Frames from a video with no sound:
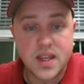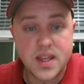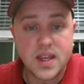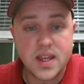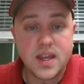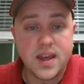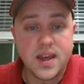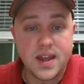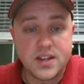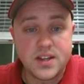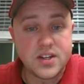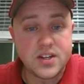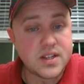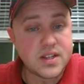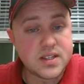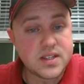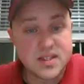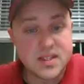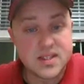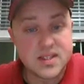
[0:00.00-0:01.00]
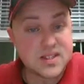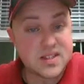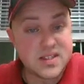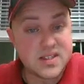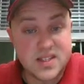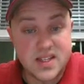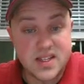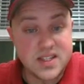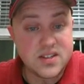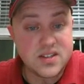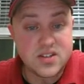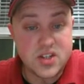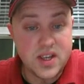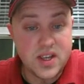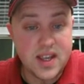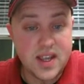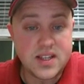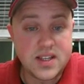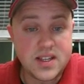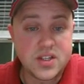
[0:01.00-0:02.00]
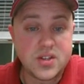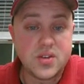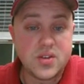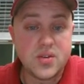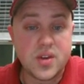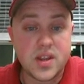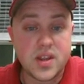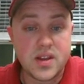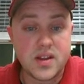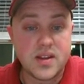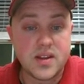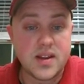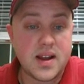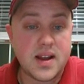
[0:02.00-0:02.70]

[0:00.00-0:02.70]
It adjusts as the season changes, and you can